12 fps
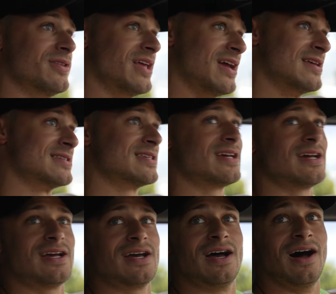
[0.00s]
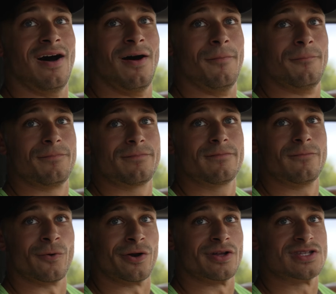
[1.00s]
days.
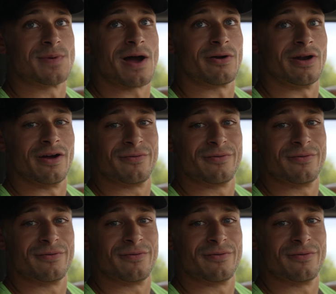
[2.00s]
We're in a good spot right now.